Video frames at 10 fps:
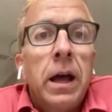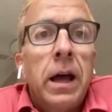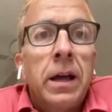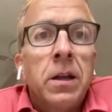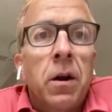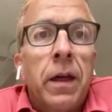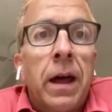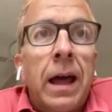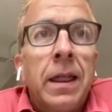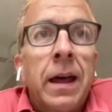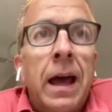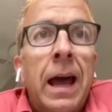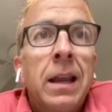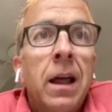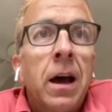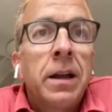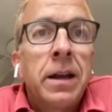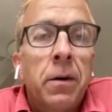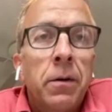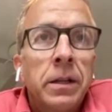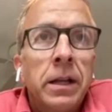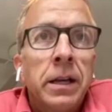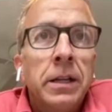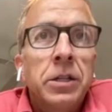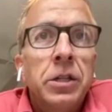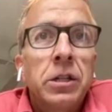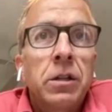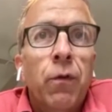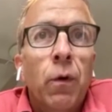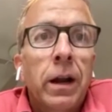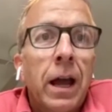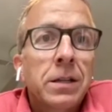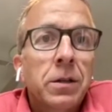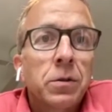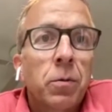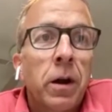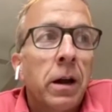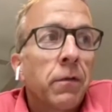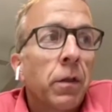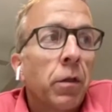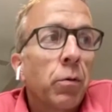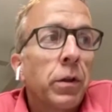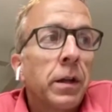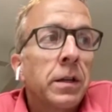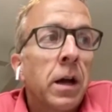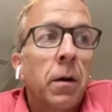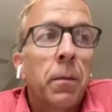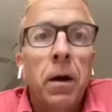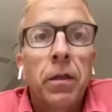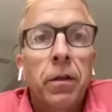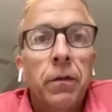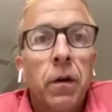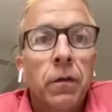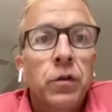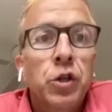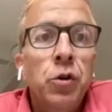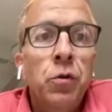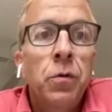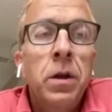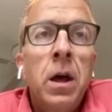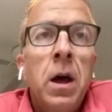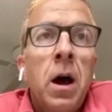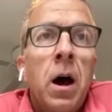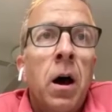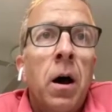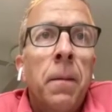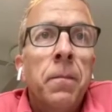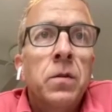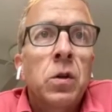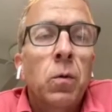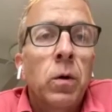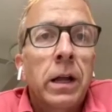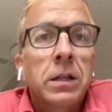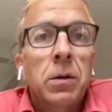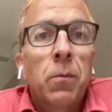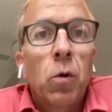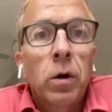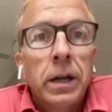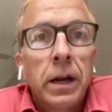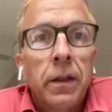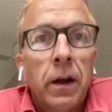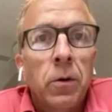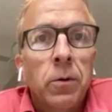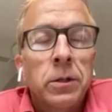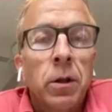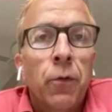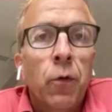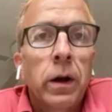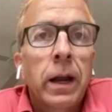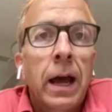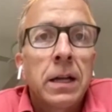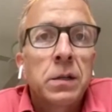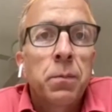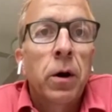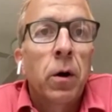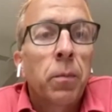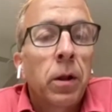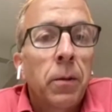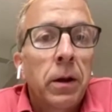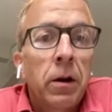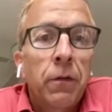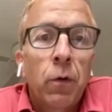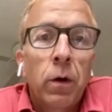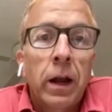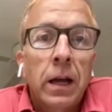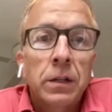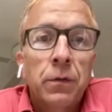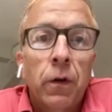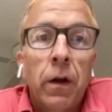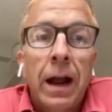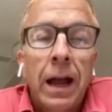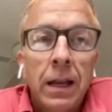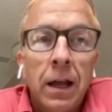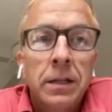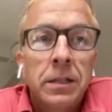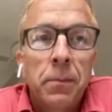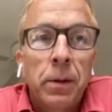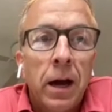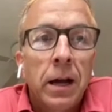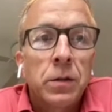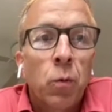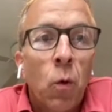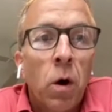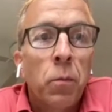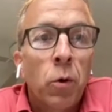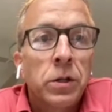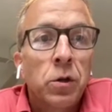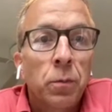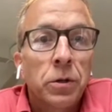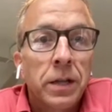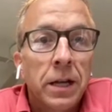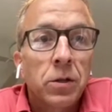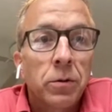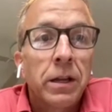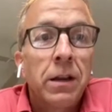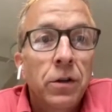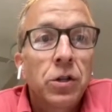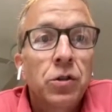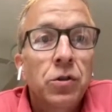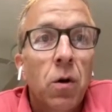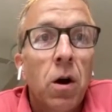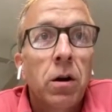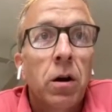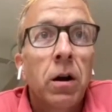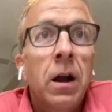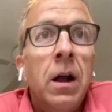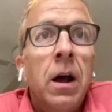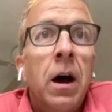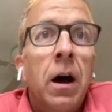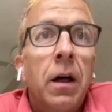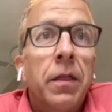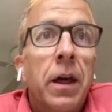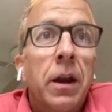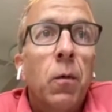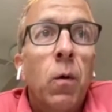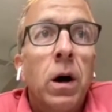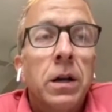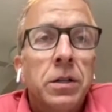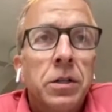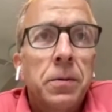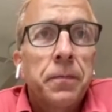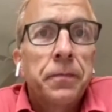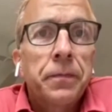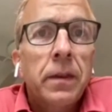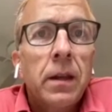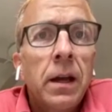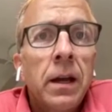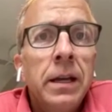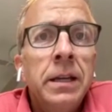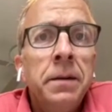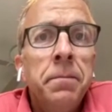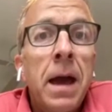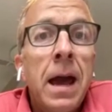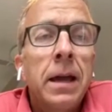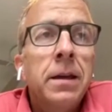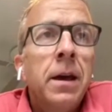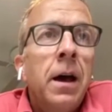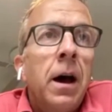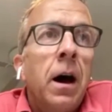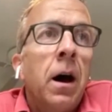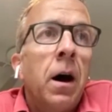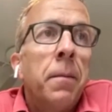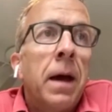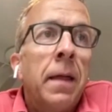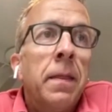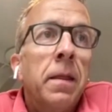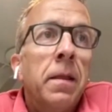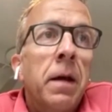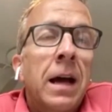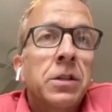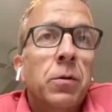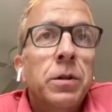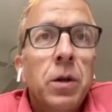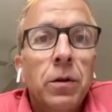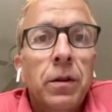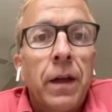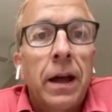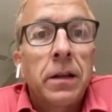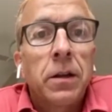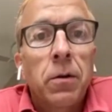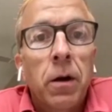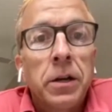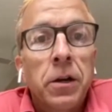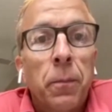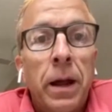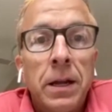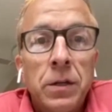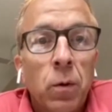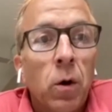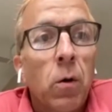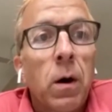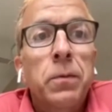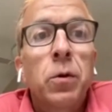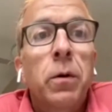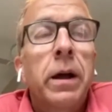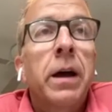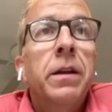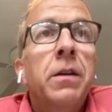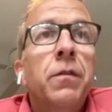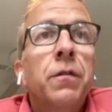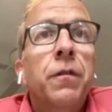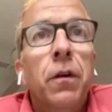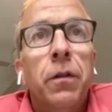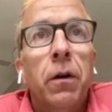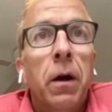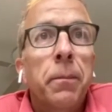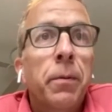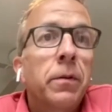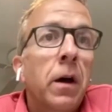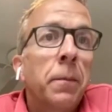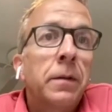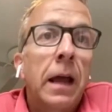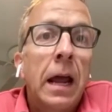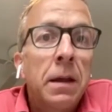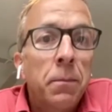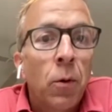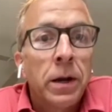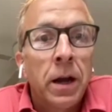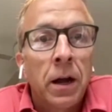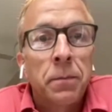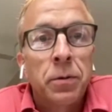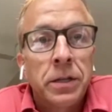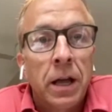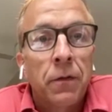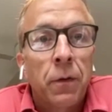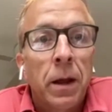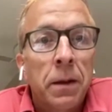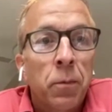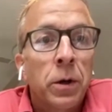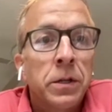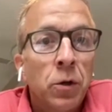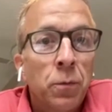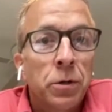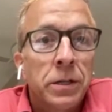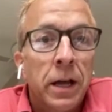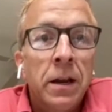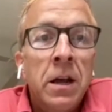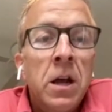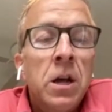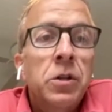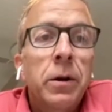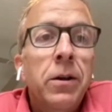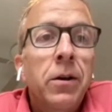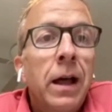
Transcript: that the headline now, it is just a forecast because we're not even through the entire month of June. So we'll get some more data that go into the forecast, but our preliminary forecast for headline CPI is 1.2%. So even stronger than it was in May. And as a result of that, the year-on-year pace will go up to even further, up to 8.9% from 8.2%. So he'll